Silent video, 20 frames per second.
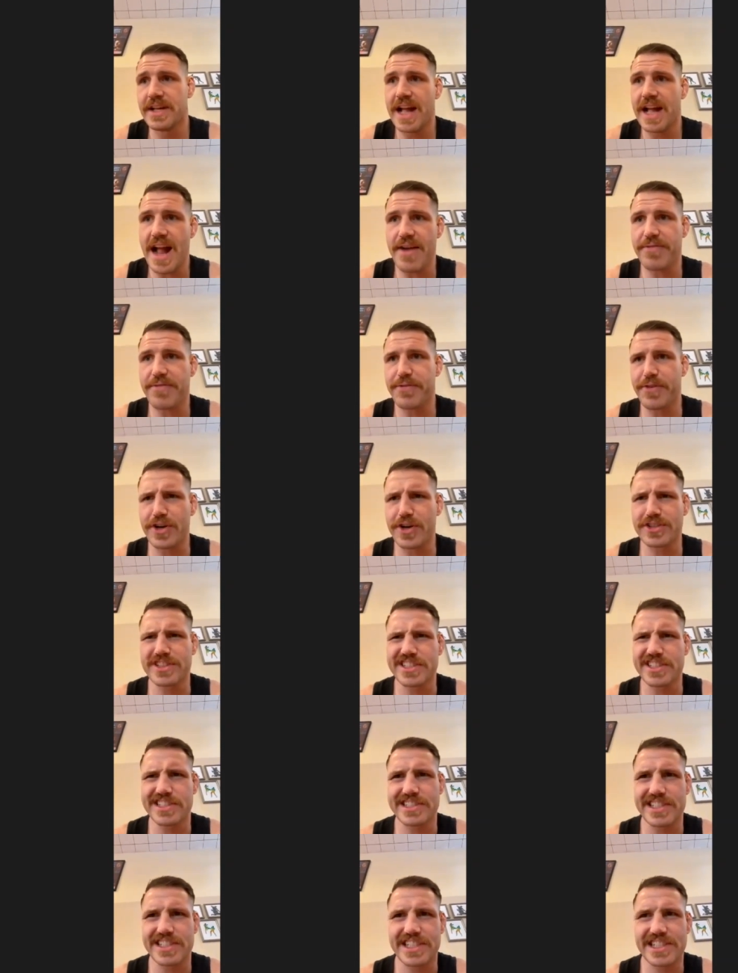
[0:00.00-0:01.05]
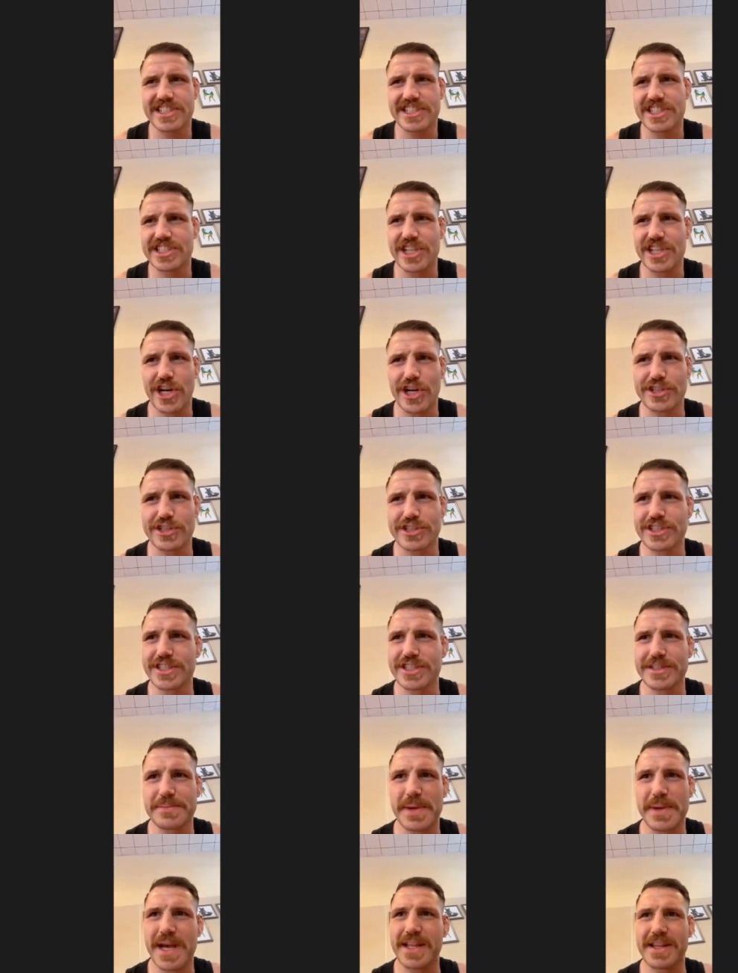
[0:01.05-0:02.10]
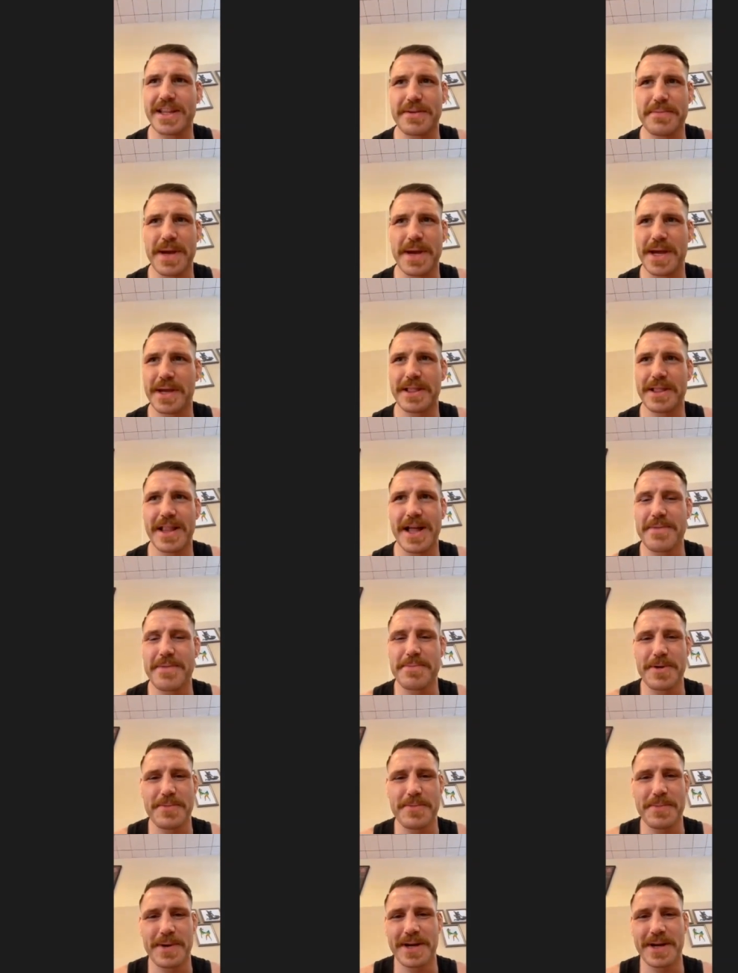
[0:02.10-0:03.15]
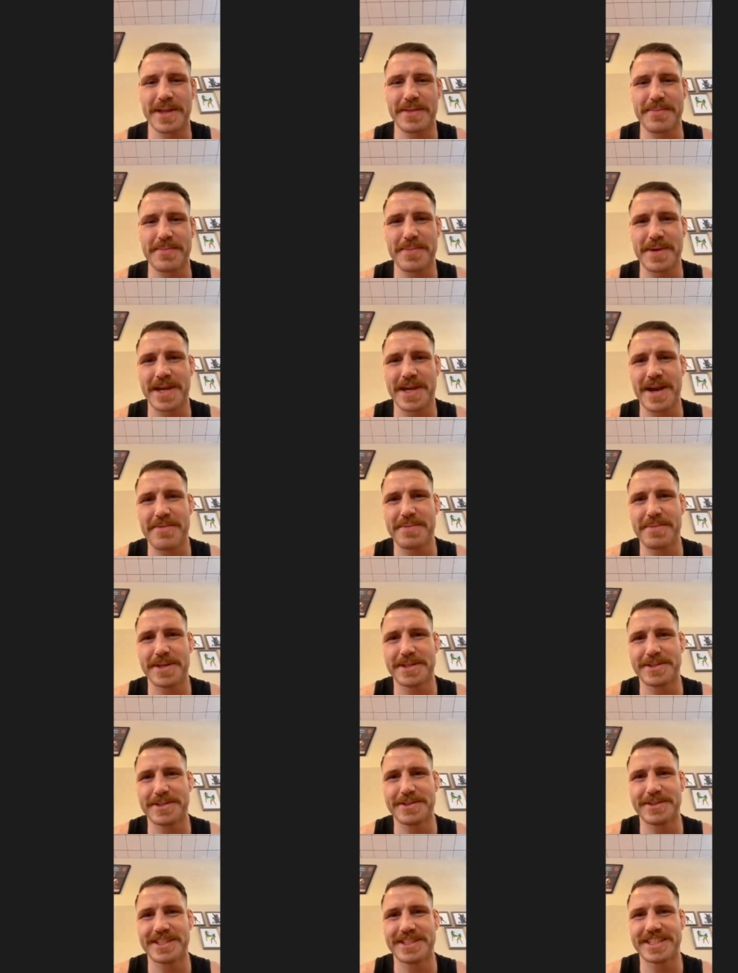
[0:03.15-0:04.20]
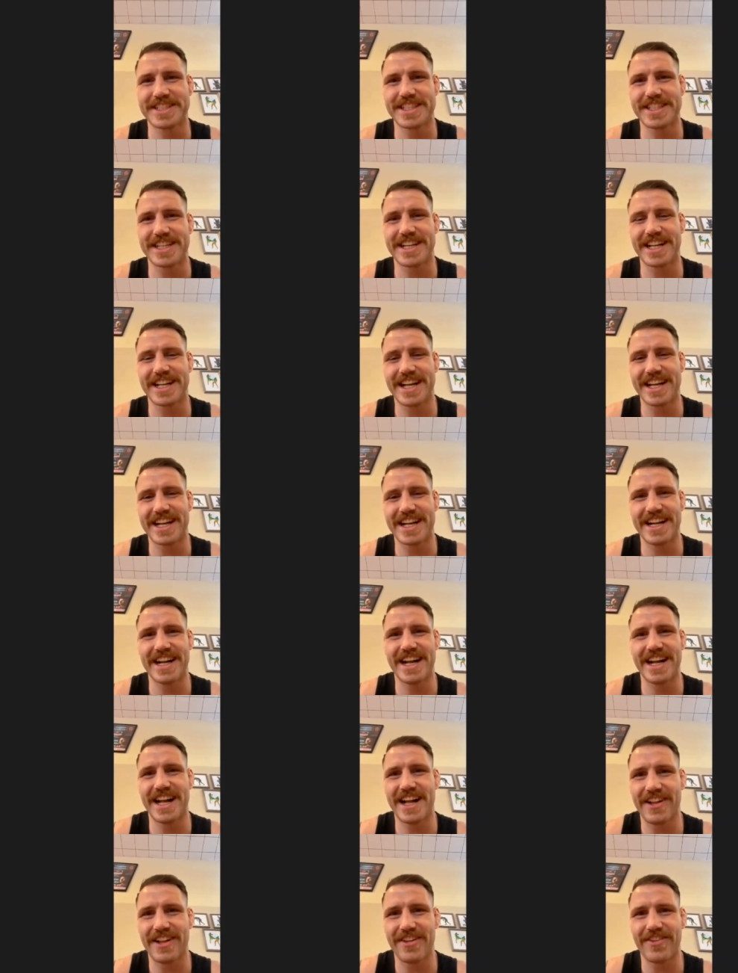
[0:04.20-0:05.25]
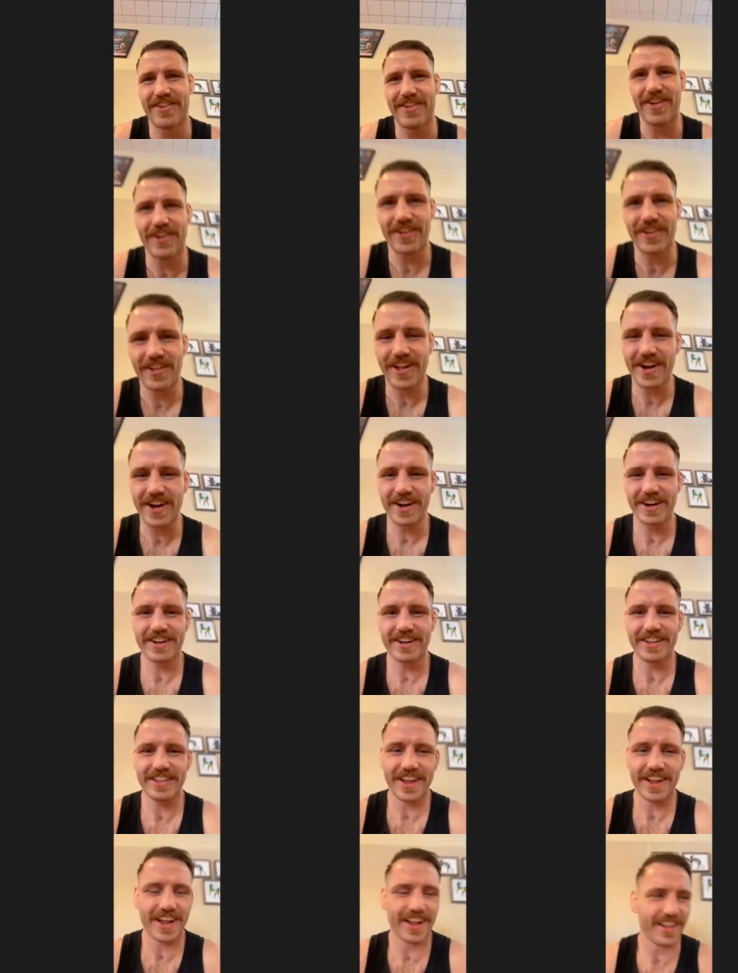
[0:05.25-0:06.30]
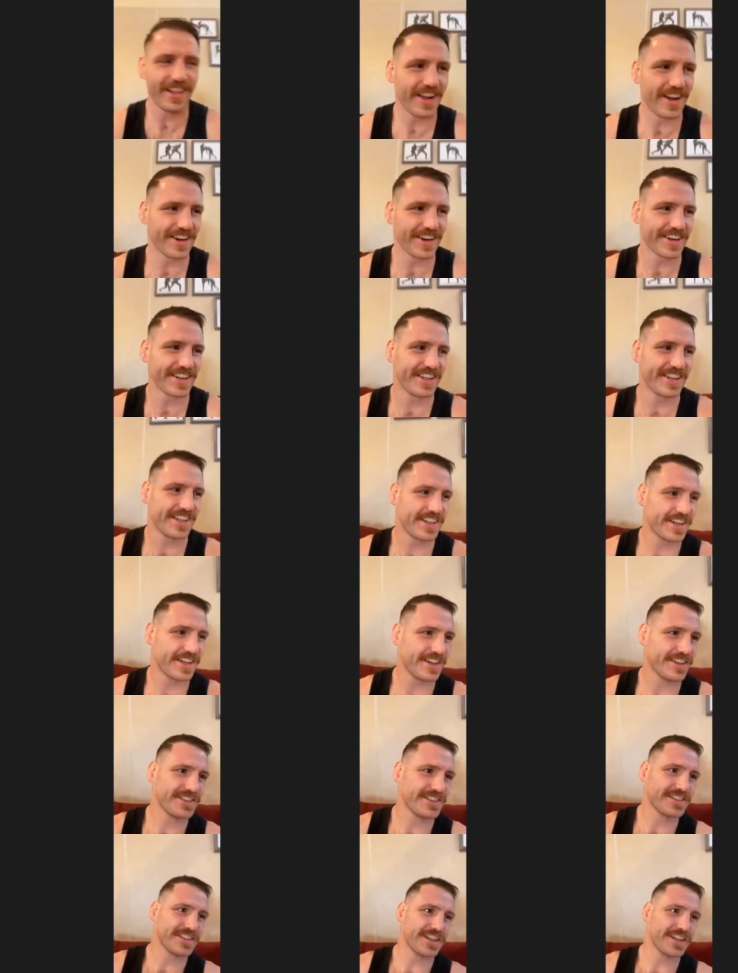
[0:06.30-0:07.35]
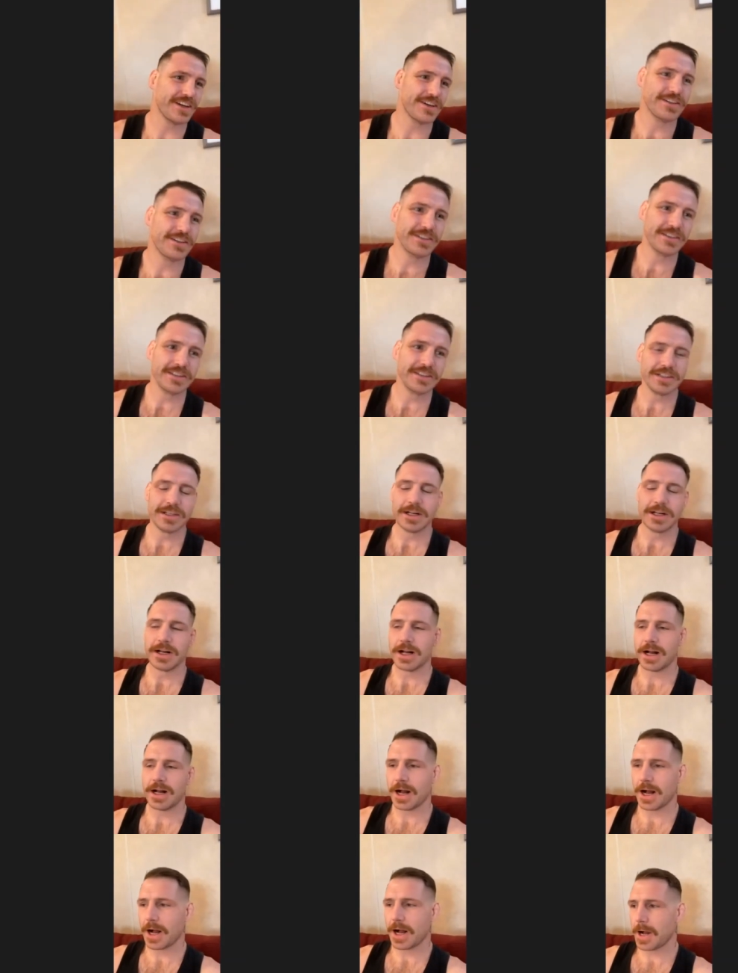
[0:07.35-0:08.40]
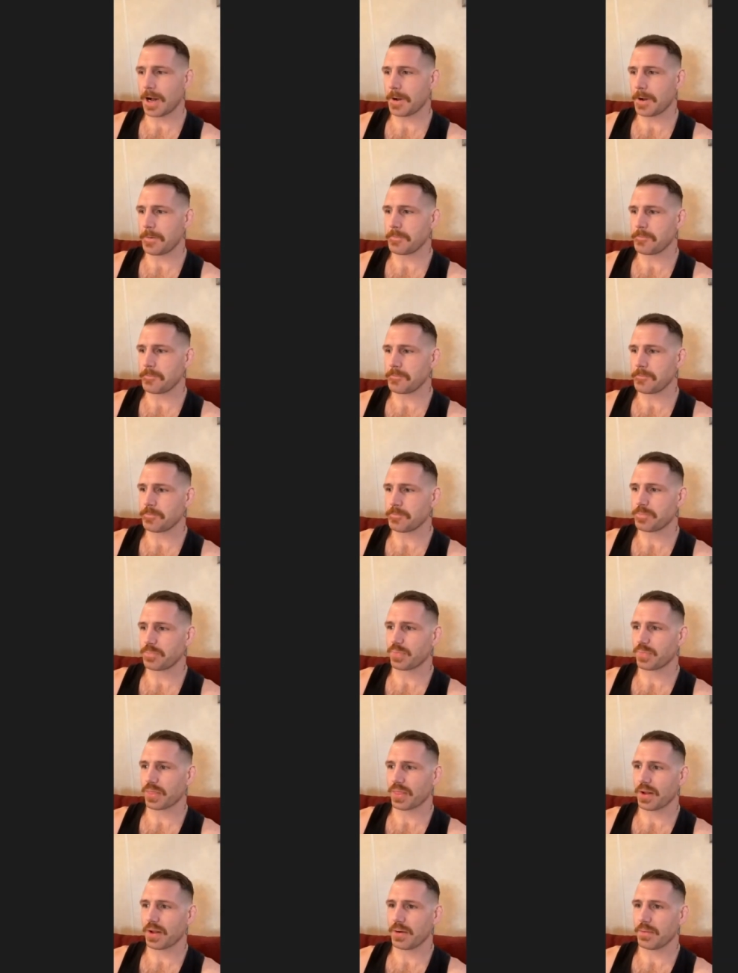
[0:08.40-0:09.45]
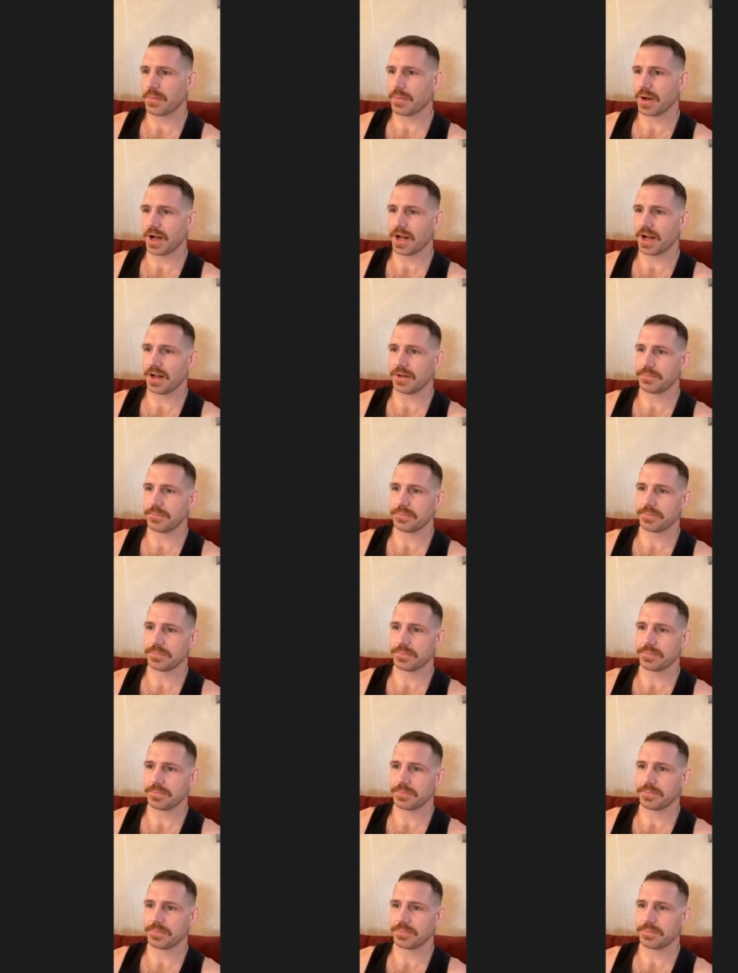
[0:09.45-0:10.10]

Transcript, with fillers: at first, it's it just hurts because, man, they're making a lot more money than me. I've been doing this shit a, a hell of a whole lot, lot longer. You know, so, um, but